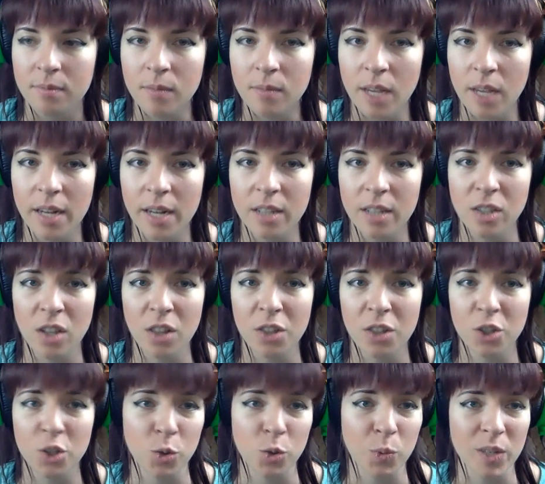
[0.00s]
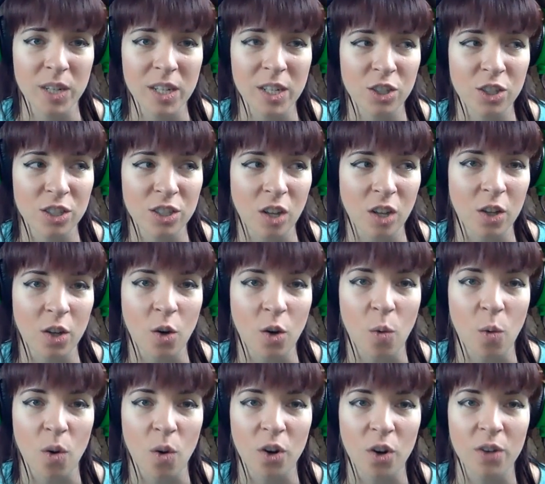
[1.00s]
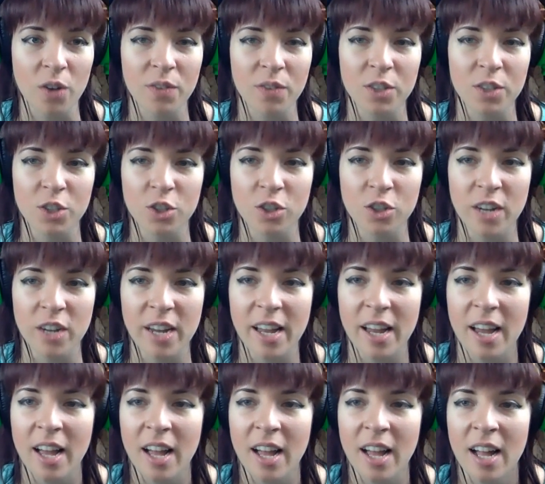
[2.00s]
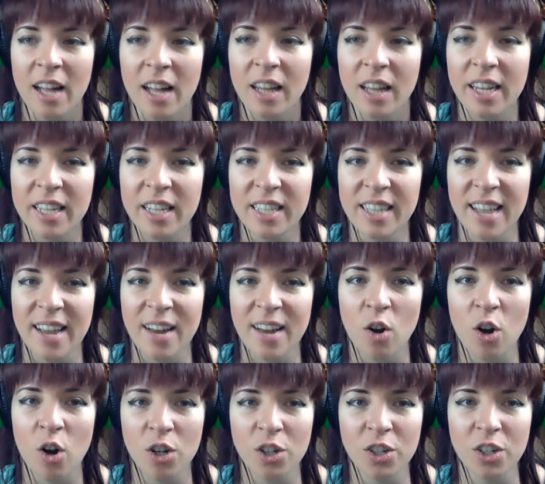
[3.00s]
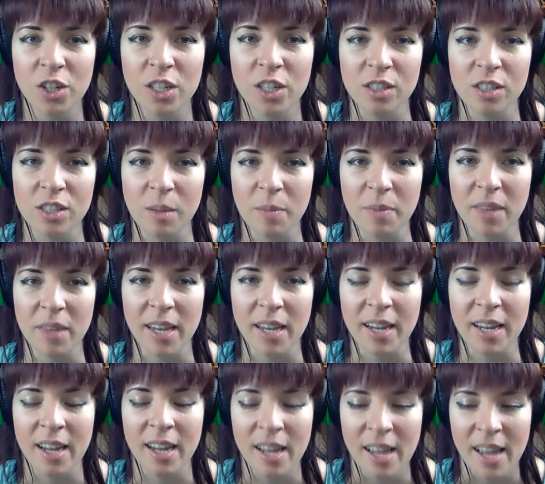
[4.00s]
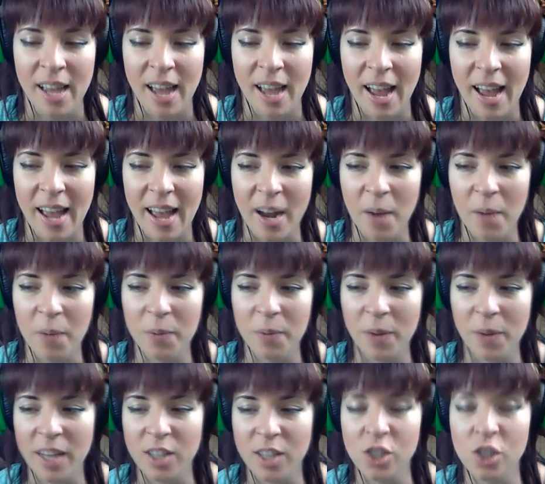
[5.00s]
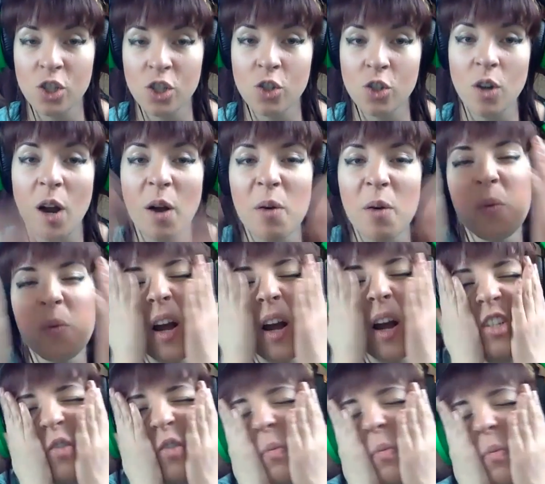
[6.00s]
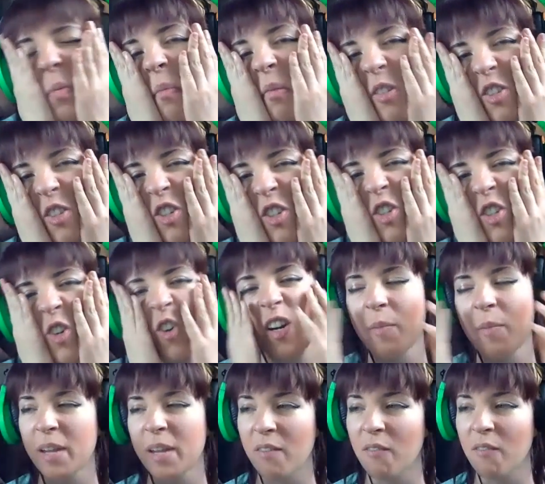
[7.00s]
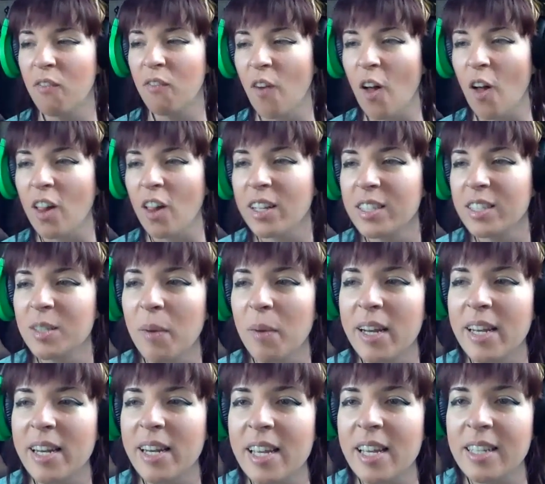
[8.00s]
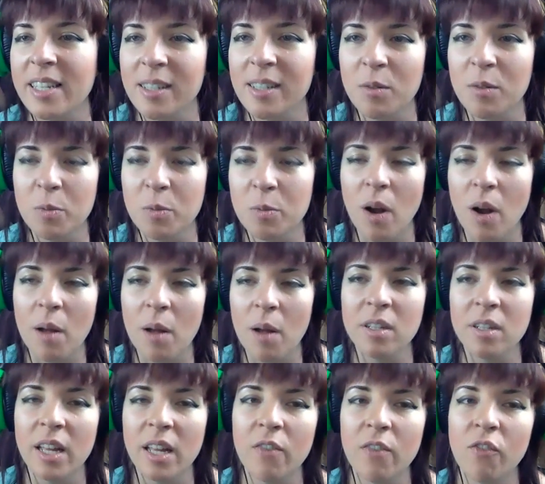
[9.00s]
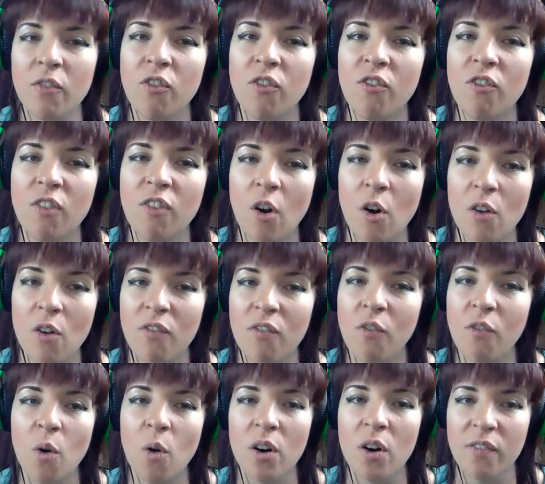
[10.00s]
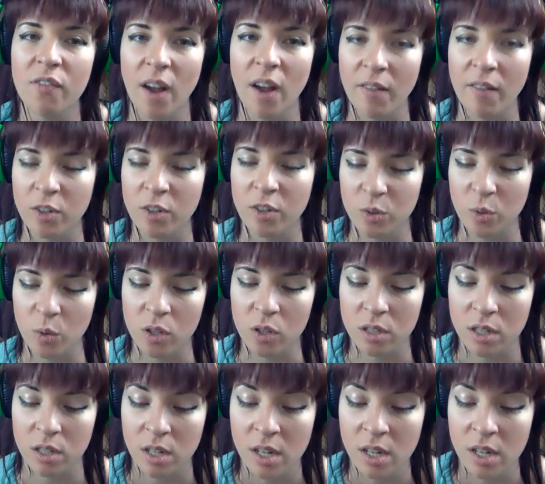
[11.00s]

and I saw the tree just on the corner of the street, like a dead hooker or something. And I just remember screaming and falling to my knees, and I was probably like 4 or 5 years old.